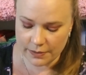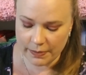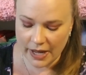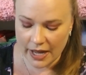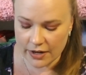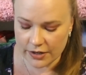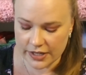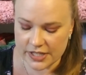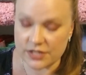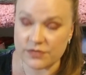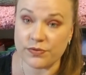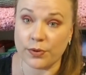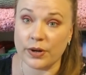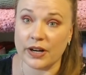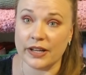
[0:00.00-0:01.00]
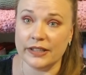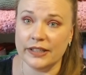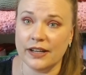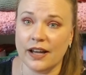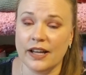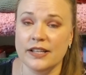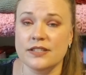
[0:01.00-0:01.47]
The pattern is
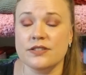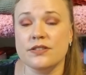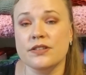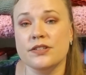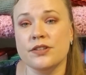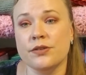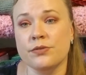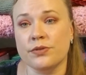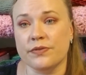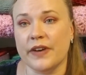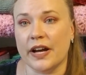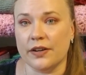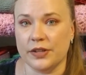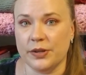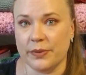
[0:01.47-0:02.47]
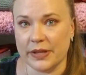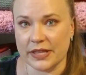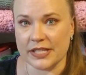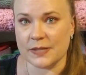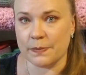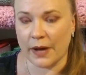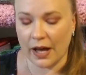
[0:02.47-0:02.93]
$4.99, so the total value in
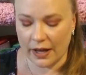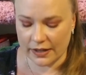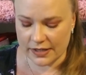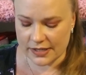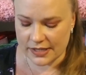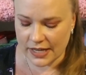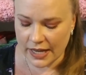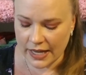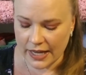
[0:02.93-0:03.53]
this box